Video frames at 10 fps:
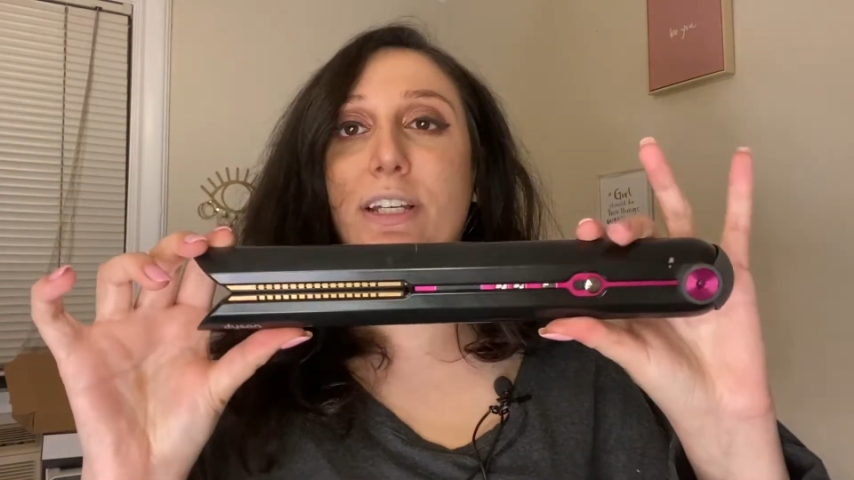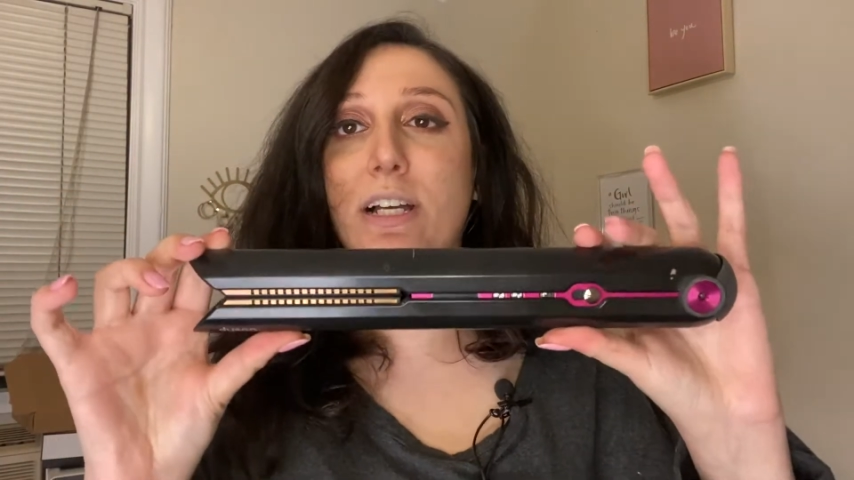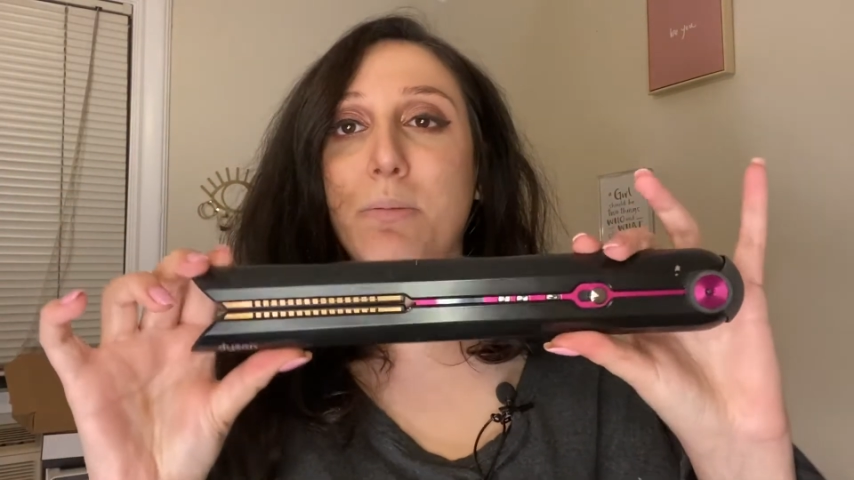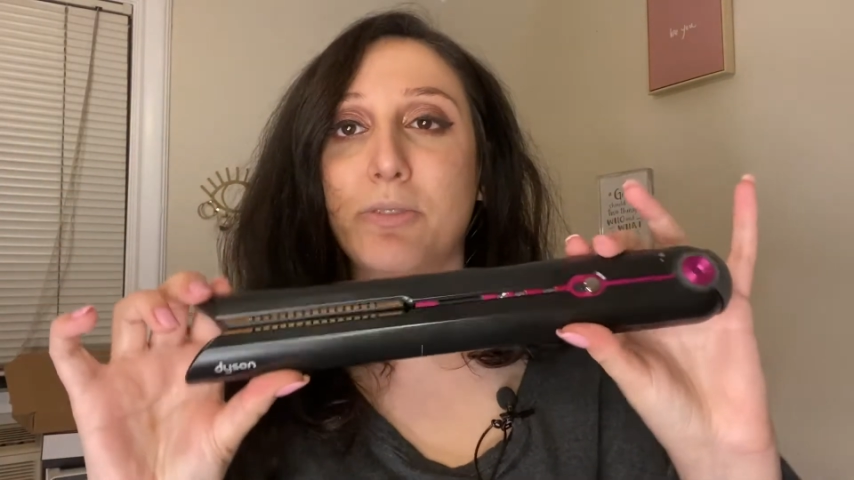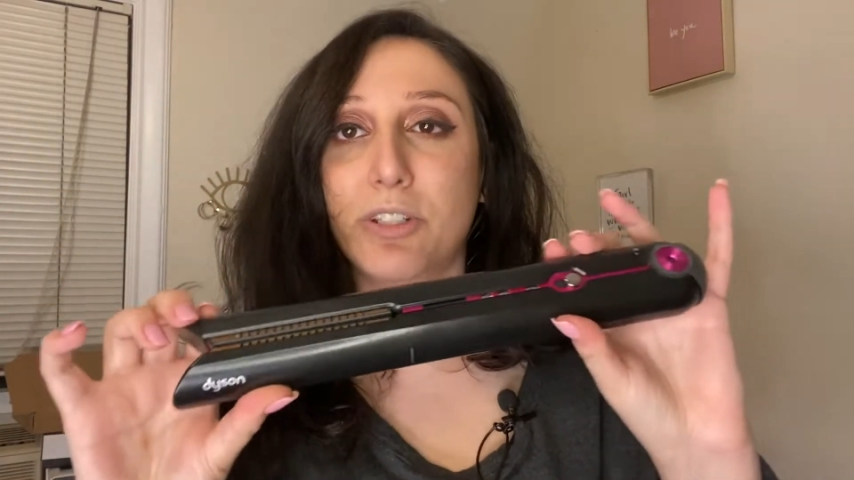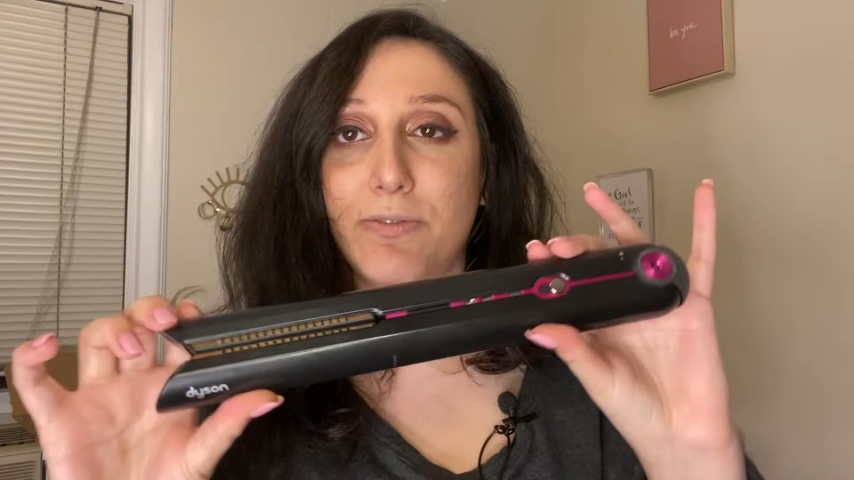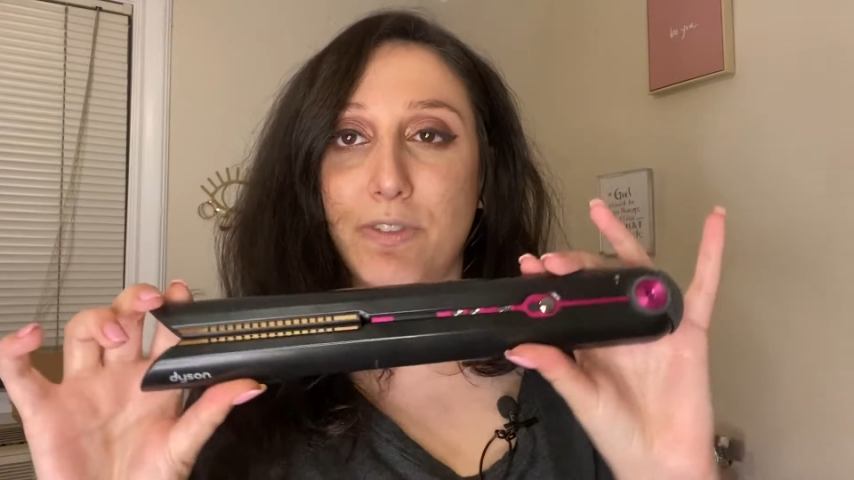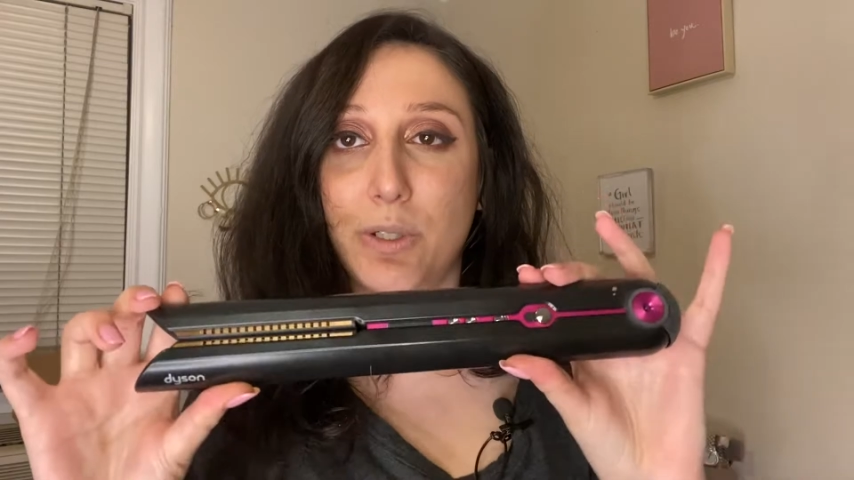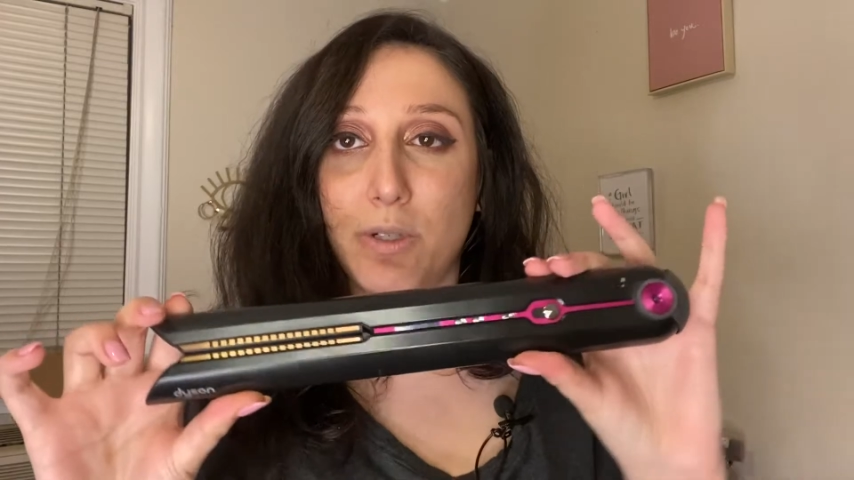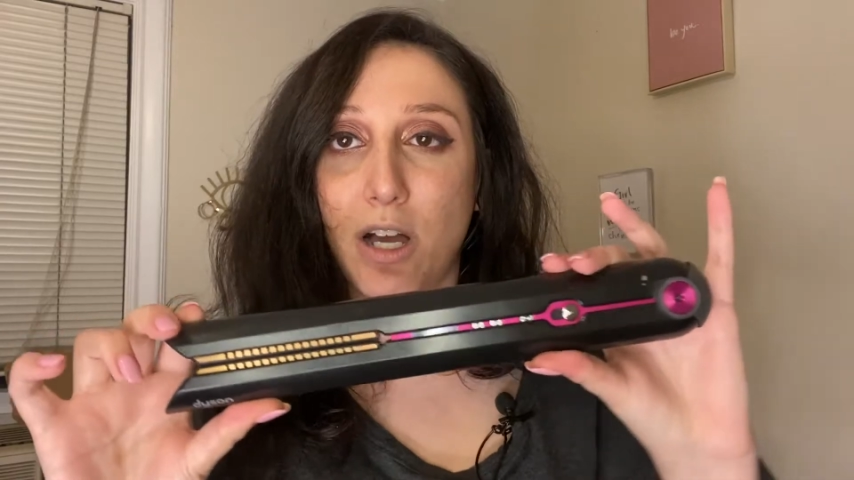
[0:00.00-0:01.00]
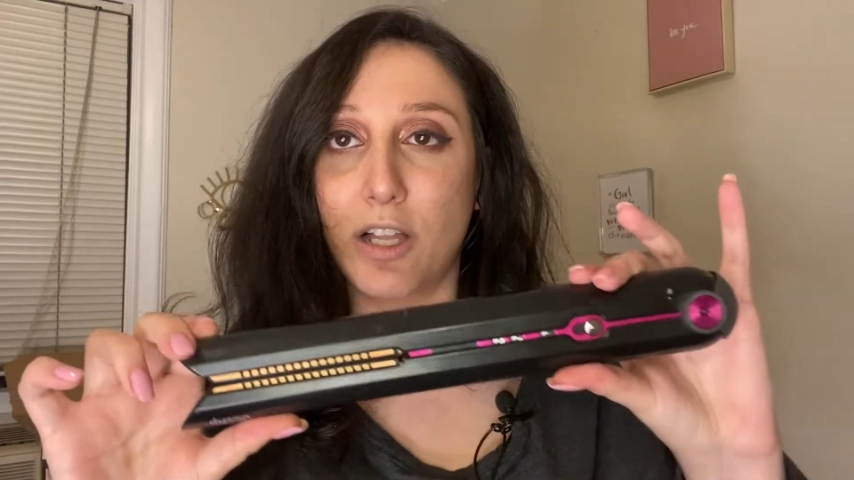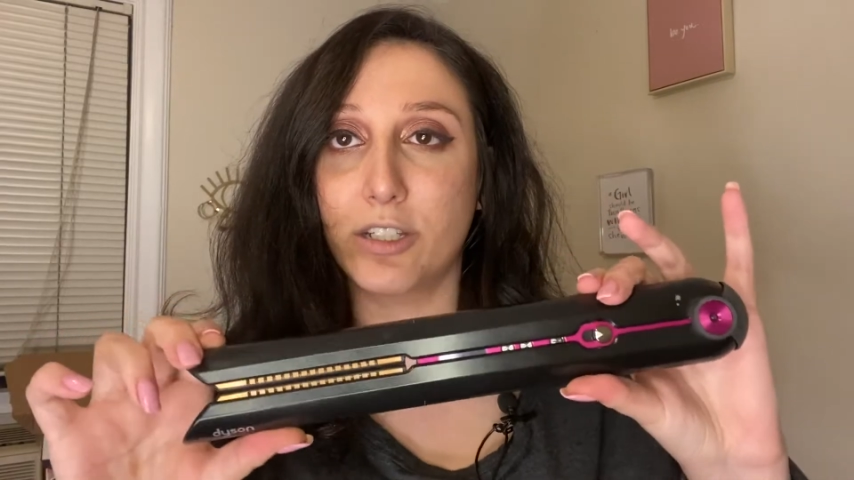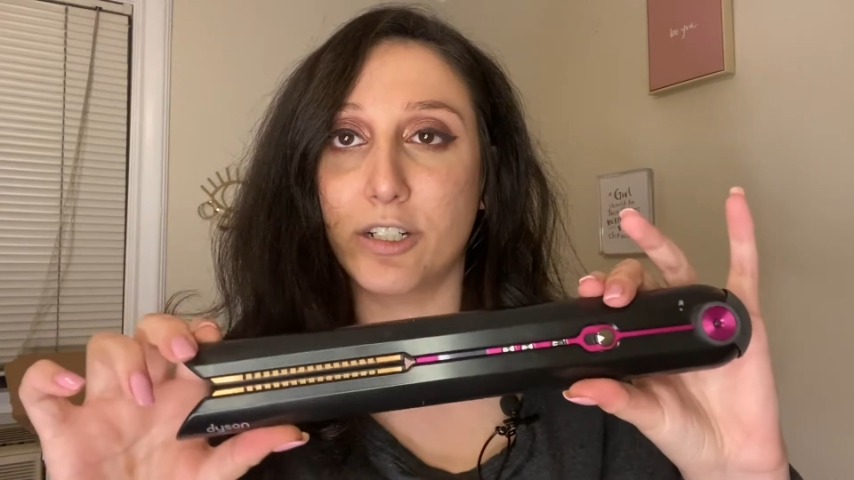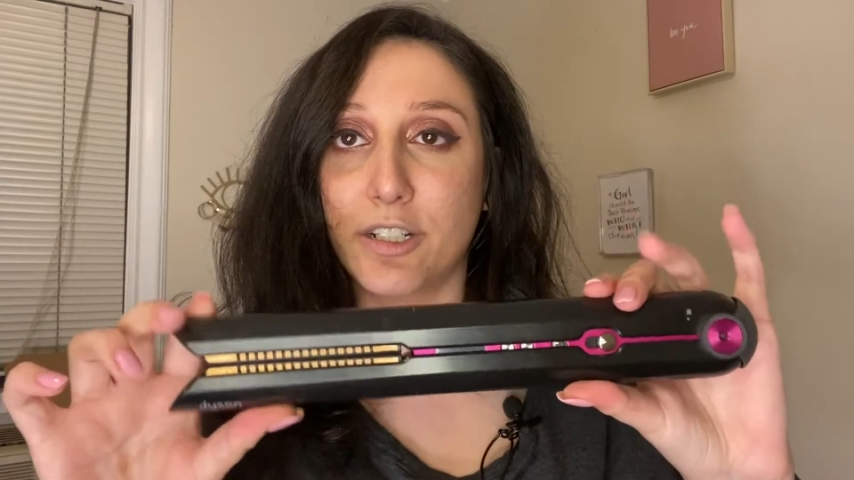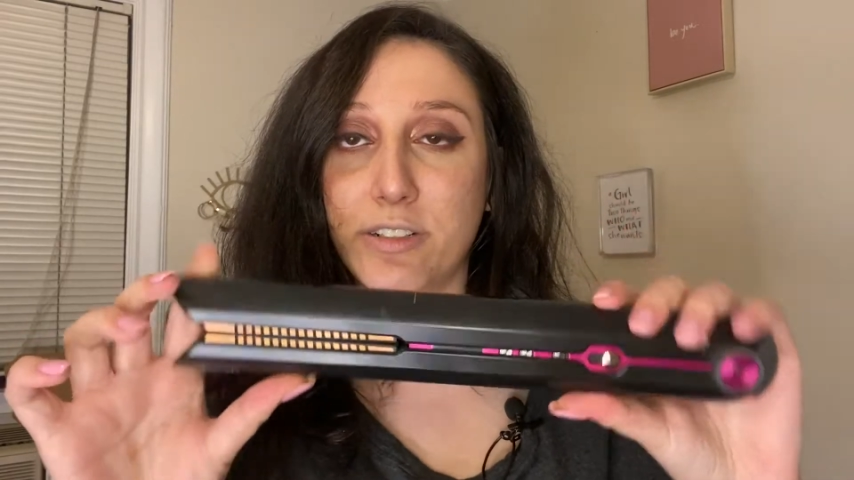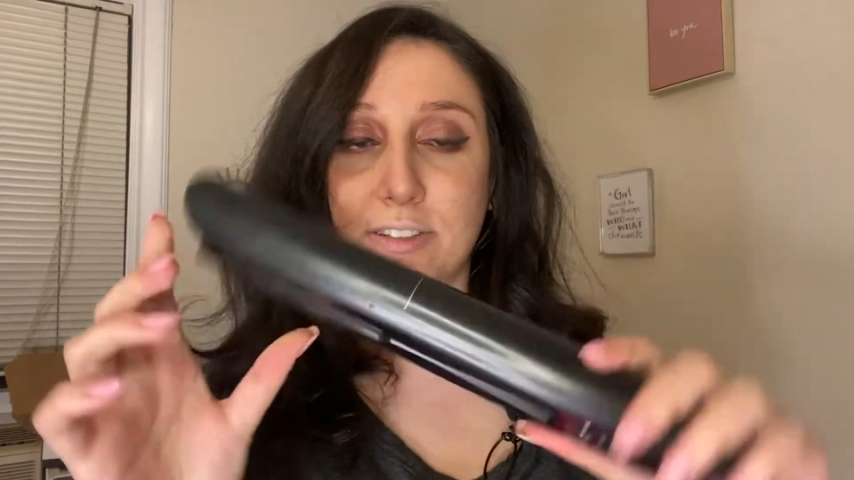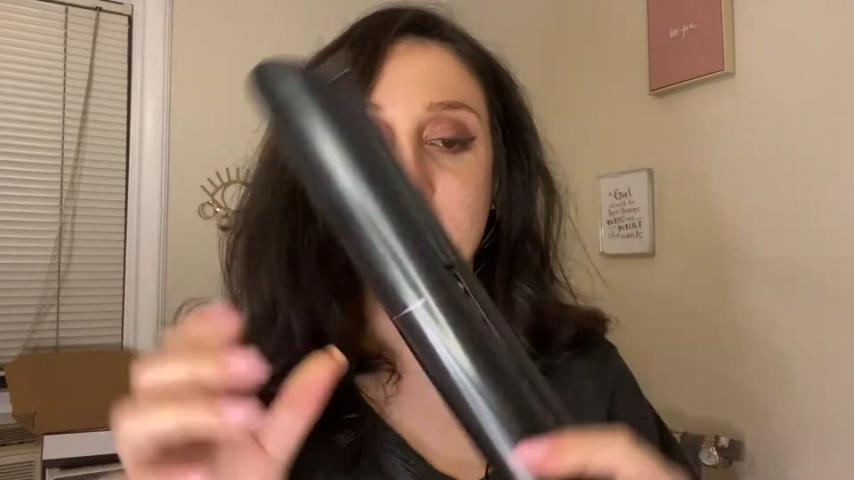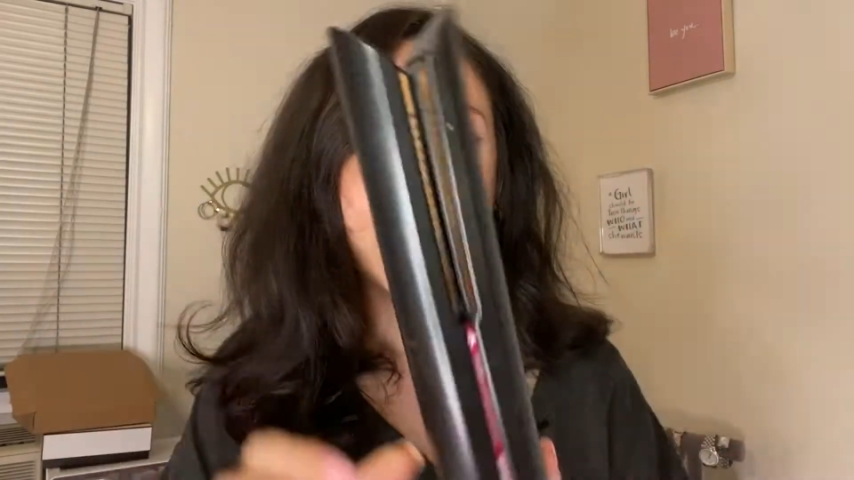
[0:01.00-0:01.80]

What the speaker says: It comes in a few colors,